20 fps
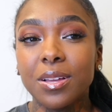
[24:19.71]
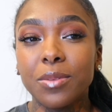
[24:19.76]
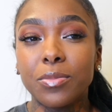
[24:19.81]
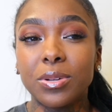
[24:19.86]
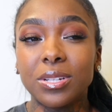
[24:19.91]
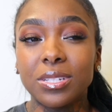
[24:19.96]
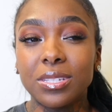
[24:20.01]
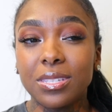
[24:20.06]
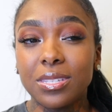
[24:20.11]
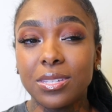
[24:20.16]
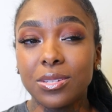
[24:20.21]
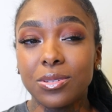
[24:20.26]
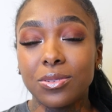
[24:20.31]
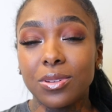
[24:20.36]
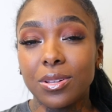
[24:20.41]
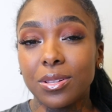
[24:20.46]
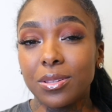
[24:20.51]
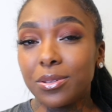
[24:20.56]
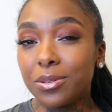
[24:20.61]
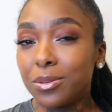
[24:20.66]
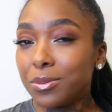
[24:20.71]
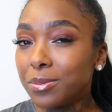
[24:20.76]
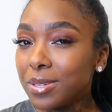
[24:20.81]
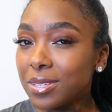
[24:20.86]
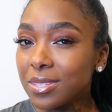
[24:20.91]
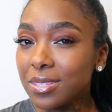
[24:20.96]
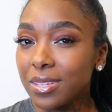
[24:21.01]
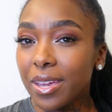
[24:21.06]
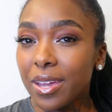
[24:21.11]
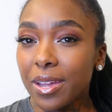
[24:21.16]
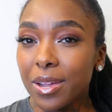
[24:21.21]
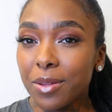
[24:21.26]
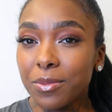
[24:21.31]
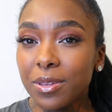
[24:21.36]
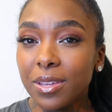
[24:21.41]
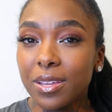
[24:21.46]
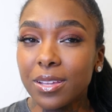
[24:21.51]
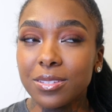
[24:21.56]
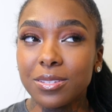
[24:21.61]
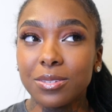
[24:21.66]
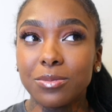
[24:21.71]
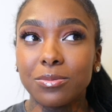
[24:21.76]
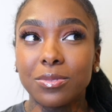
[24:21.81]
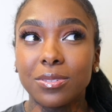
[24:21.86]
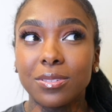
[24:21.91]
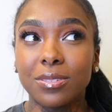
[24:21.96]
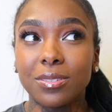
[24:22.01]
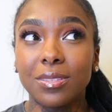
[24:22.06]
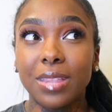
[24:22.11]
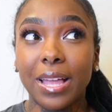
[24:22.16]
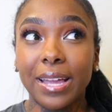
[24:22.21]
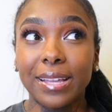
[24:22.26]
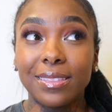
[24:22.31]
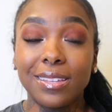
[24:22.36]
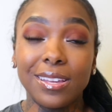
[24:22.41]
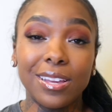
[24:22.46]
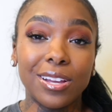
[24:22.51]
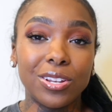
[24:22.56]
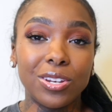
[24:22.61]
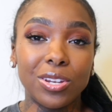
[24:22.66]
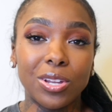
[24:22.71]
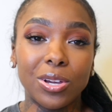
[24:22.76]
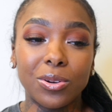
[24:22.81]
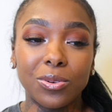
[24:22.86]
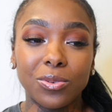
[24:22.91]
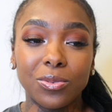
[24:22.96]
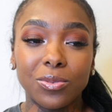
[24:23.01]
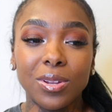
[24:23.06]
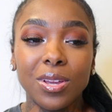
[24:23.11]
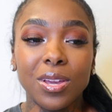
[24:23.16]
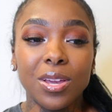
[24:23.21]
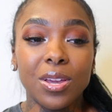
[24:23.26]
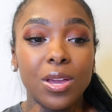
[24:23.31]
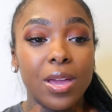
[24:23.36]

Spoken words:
but still a little bit scared because it was like the unknown.